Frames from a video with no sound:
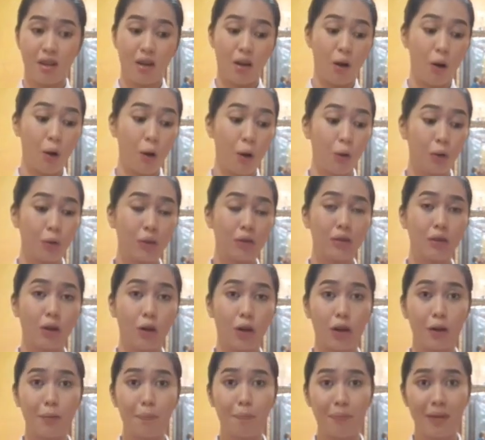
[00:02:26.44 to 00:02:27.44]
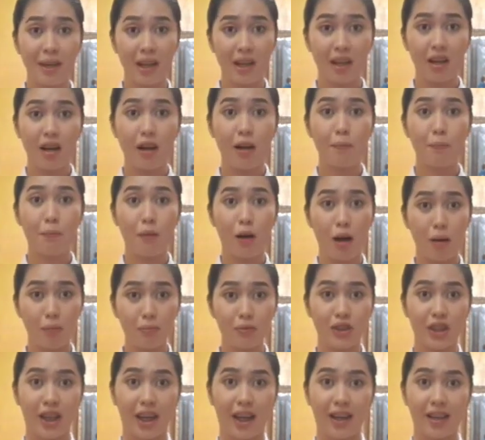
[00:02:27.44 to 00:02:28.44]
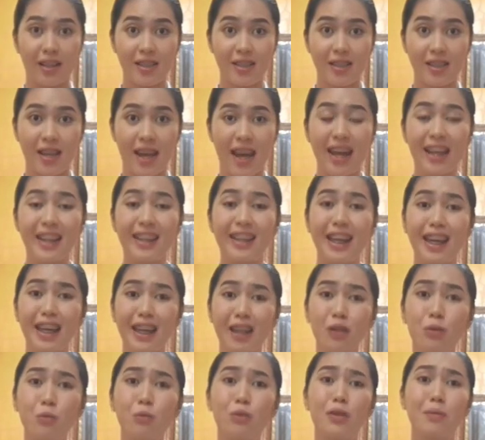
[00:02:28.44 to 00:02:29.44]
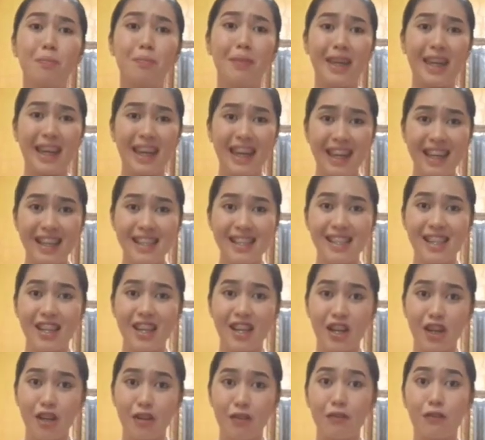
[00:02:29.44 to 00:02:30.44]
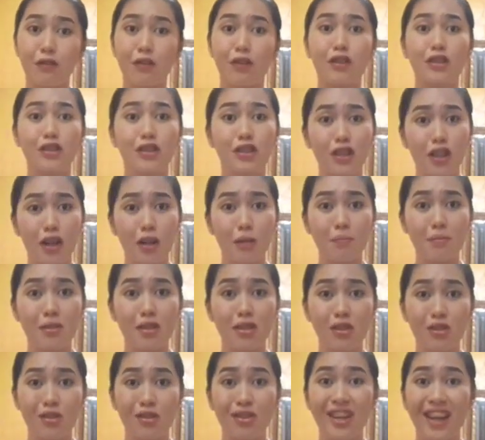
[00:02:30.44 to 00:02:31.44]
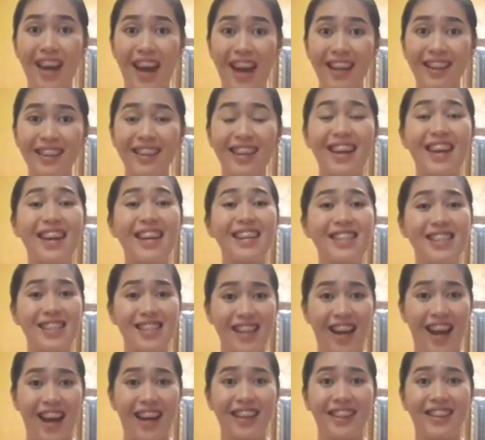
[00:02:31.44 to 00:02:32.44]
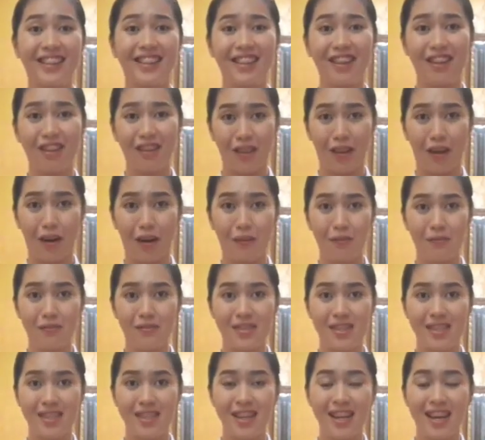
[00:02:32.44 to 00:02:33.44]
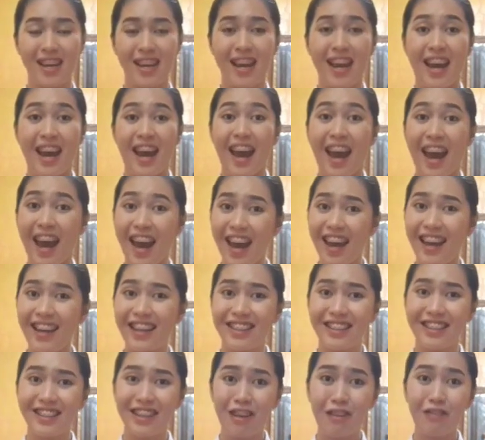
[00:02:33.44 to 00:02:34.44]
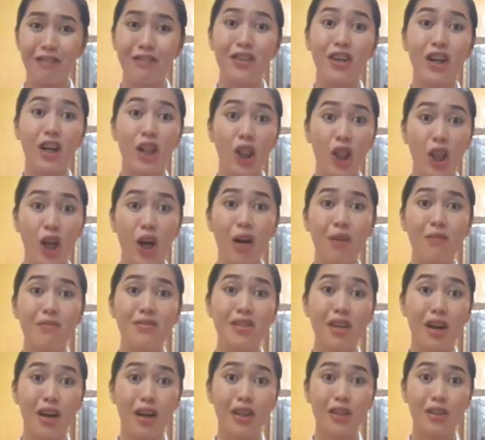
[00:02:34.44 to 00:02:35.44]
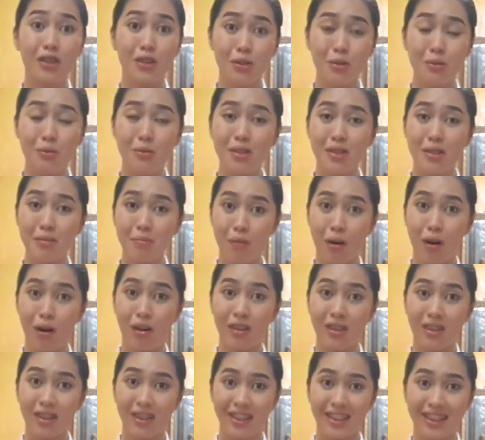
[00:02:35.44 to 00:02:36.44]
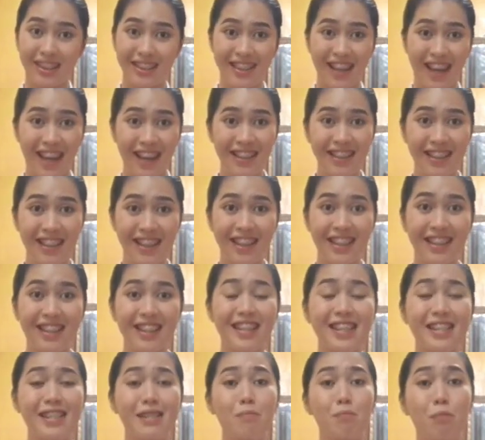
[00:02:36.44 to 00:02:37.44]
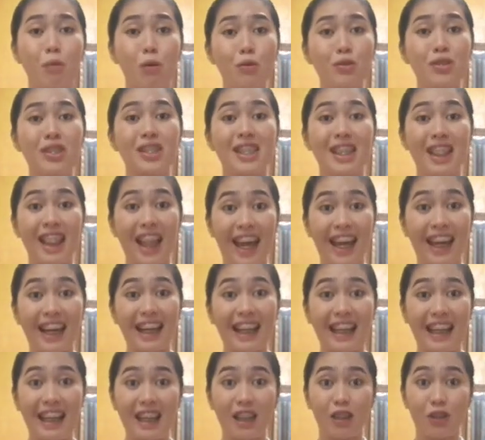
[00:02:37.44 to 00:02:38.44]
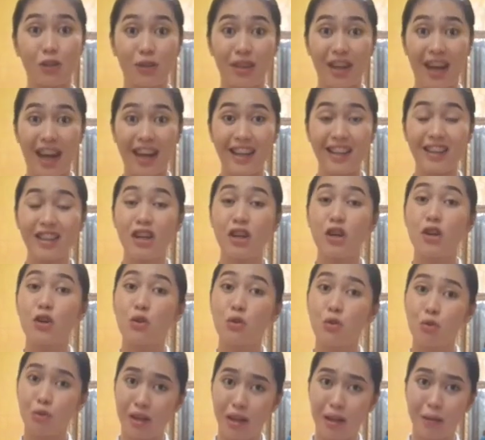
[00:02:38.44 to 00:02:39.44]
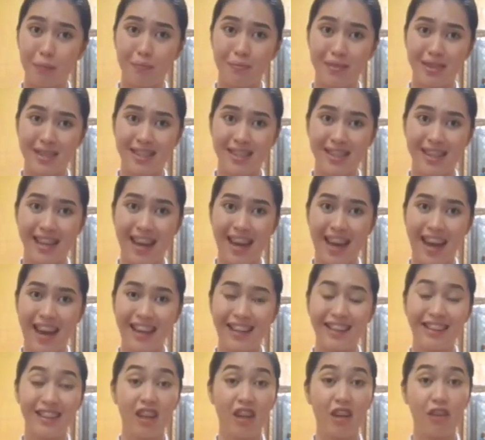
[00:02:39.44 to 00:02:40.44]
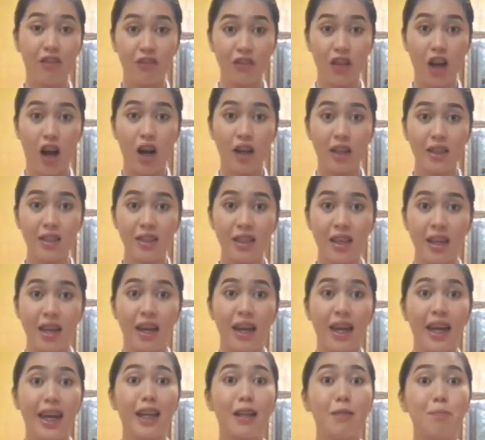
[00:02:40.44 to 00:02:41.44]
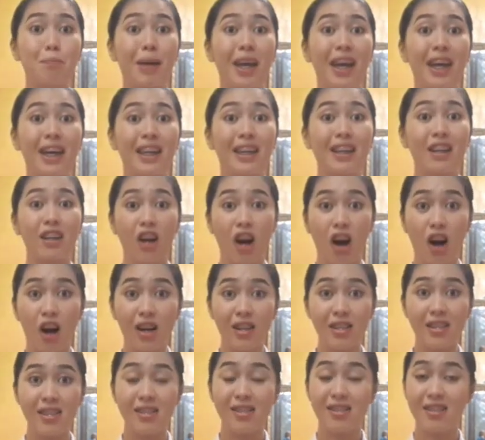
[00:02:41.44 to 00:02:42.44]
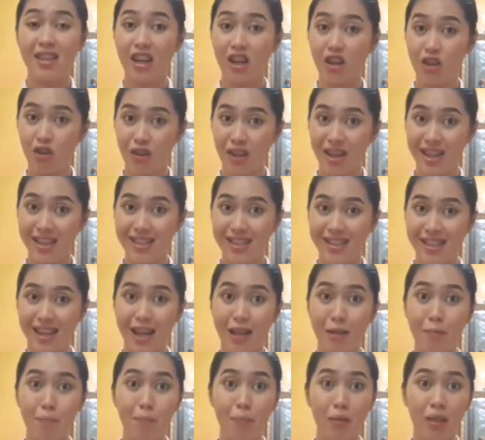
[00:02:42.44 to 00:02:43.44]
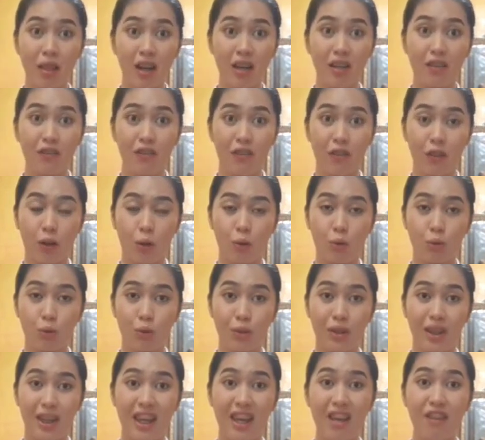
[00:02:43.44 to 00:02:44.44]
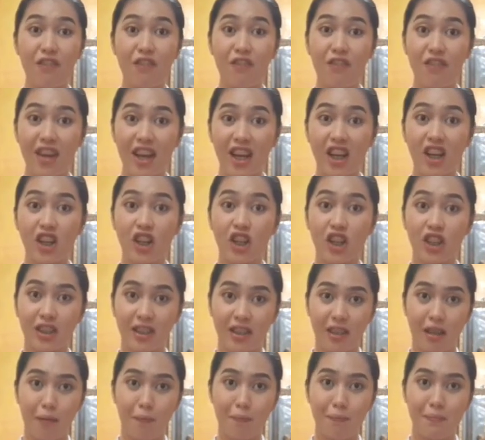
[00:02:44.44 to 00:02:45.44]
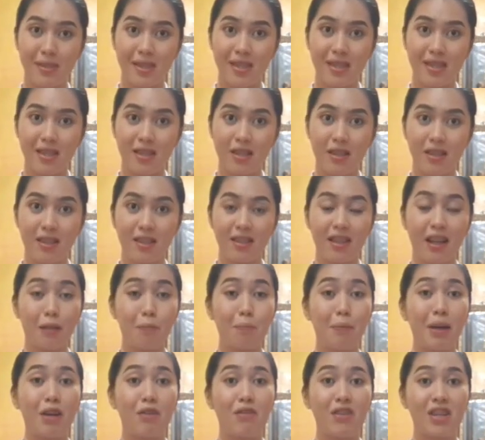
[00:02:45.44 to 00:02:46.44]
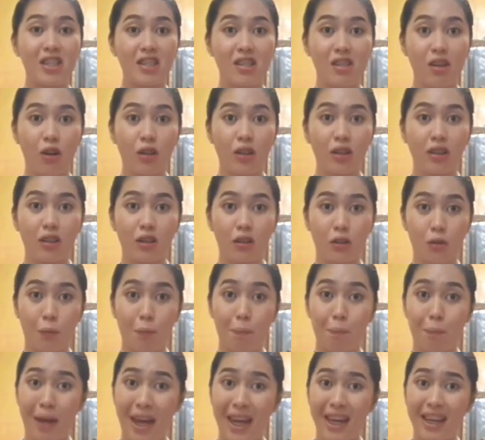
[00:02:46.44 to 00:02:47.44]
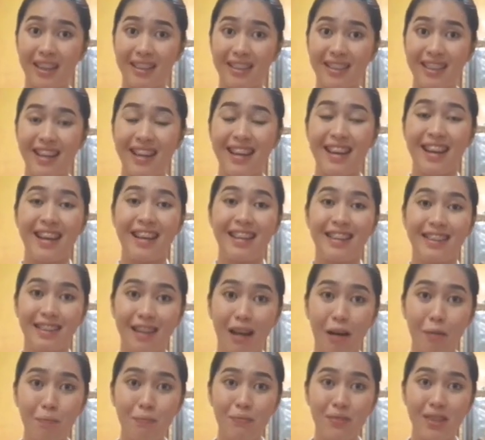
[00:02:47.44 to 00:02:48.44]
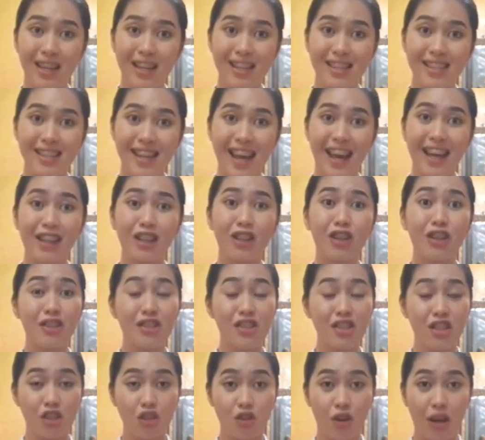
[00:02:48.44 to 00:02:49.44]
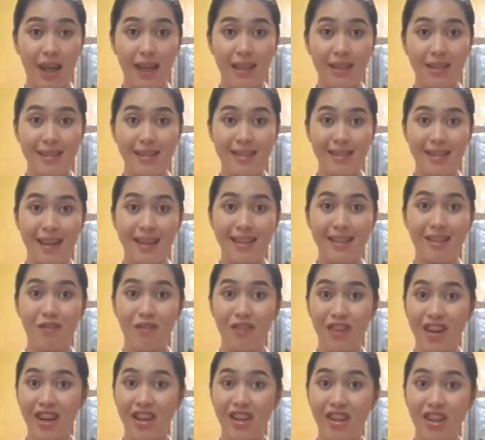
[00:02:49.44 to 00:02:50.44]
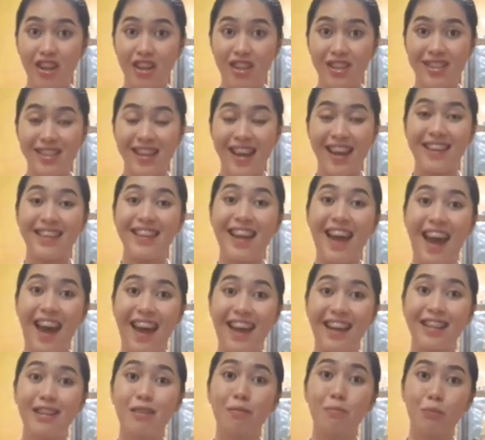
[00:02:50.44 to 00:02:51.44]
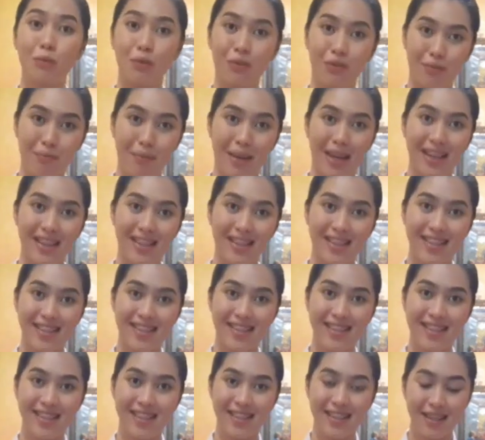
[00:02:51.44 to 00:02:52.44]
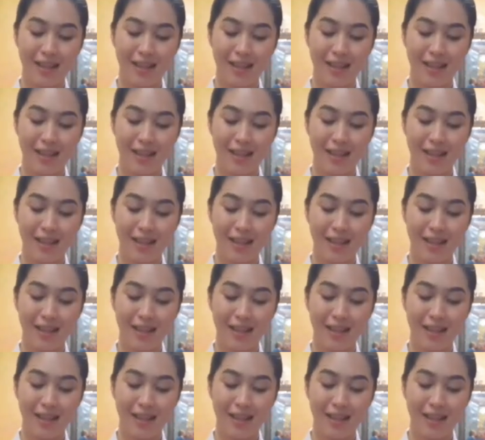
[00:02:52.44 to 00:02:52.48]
hold or pick up objects, and it would be easier for germs to get inside the gloves. And if the gloves are too small, then it is most likely to get ripped. And if not, it may cause decrease in blood flow to the fingertips that may result to pain, numbness, and constraints in fingers and hand movements.